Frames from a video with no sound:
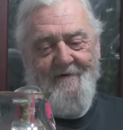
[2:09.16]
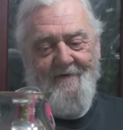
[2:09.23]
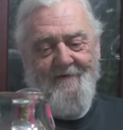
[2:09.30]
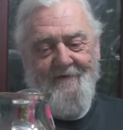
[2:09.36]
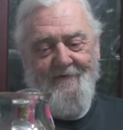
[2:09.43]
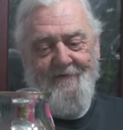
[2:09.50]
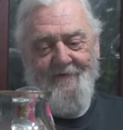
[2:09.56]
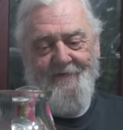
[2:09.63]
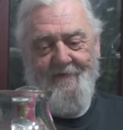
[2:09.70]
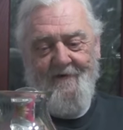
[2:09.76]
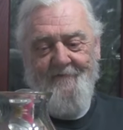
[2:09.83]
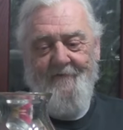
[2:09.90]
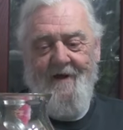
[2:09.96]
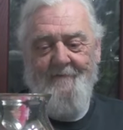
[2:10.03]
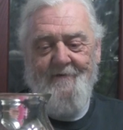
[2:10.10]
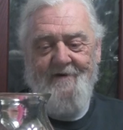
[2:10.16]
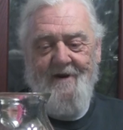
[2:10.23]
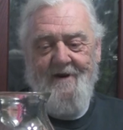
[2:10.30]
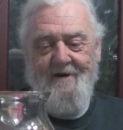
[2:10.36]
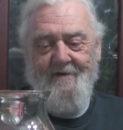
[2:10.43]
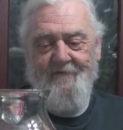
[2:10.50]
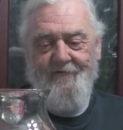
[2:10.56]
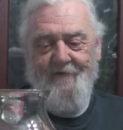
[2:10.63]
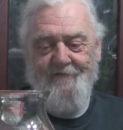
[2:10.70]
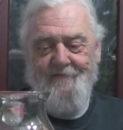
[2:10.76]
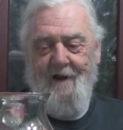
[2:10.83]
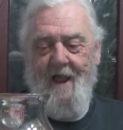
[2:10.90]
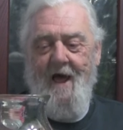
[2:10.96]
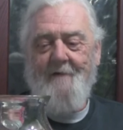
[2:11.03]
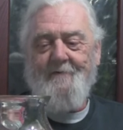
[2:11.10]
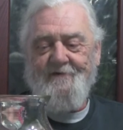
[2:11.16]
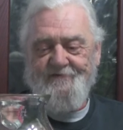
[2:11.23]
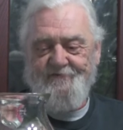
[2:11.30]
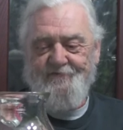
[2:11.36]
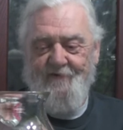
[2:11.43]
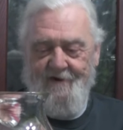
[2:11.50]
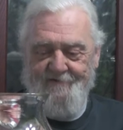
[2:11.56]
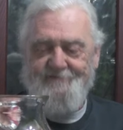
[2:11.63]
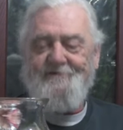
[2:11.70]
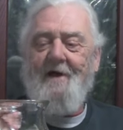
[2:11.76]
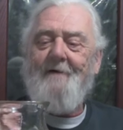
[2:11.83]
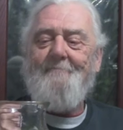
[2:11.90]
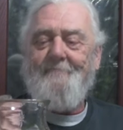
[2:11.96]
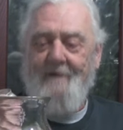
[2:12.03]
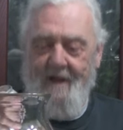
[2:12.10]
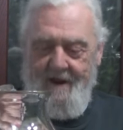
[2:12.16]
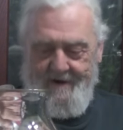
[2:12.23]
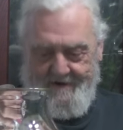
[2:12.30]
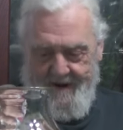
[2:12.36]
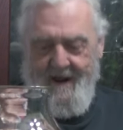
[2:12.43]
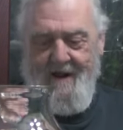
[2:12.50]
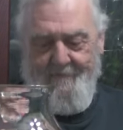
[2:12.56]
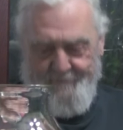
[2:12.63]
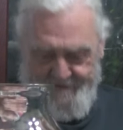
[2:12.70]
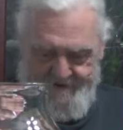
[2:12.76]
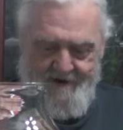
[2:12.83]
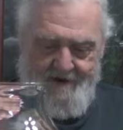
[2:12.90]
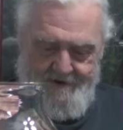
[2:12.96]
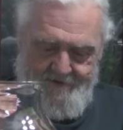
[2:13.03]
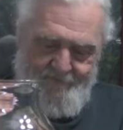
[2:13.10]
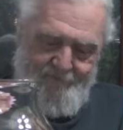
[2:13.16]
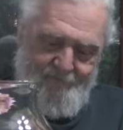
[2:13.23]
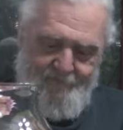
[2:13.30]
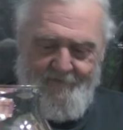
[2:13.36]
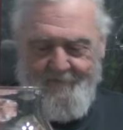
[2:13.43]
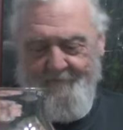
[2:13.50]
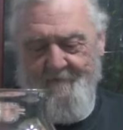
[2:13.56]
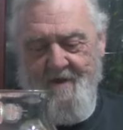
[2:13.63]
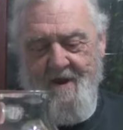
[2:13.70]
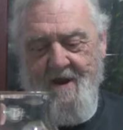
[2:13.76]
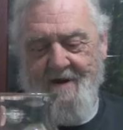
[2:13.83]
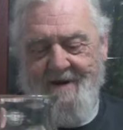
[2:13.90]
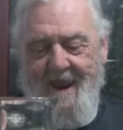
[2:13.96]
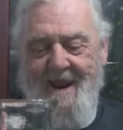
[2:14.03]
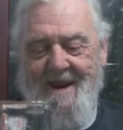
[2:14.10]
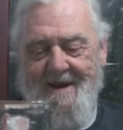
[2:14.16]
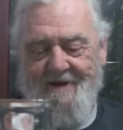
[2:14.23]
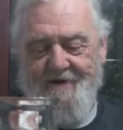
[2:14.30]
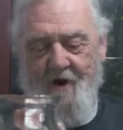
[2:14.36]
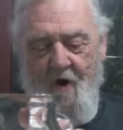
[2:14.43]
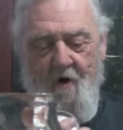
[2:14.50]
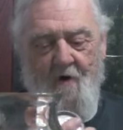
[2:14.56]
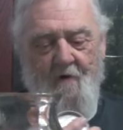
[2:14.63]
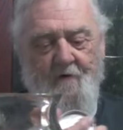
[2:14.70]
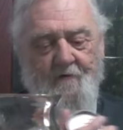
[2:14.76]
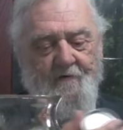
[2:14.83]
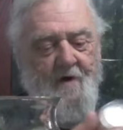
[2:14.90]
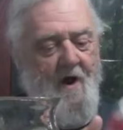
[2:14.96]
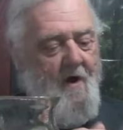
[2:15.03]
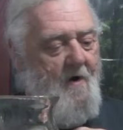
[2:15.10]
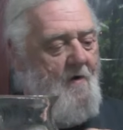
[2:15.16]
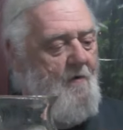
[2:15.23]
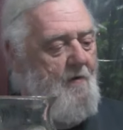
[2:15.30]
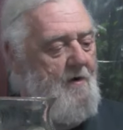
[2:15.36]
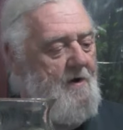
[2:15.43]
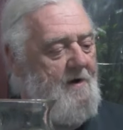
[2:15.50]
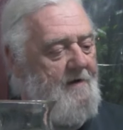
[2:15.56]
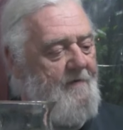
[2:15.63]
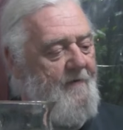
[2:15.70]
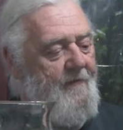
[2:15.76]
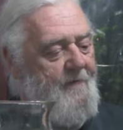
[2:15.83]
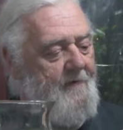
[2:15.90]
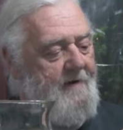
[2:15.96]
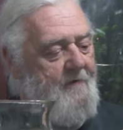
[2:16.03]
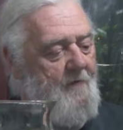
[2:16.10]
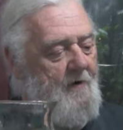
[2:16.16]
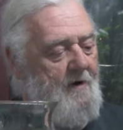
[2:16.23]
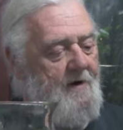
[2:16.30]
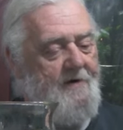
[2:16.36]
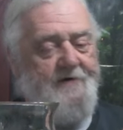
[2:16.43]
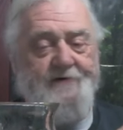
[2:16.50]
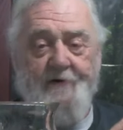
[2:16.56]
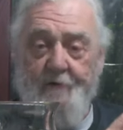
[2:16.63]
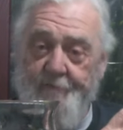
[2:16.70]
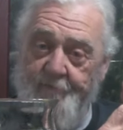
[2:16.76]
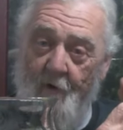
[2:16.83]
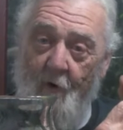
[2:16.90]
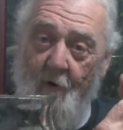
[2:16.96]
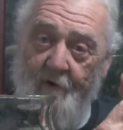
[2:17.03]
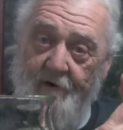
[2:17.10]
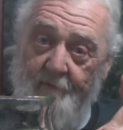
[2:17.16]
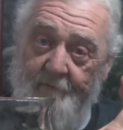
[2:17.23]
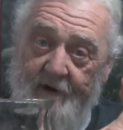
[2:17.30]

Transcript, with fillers: instead of Amadeus, it's llamas dressed up like Amadeus. So canned on 013124 in a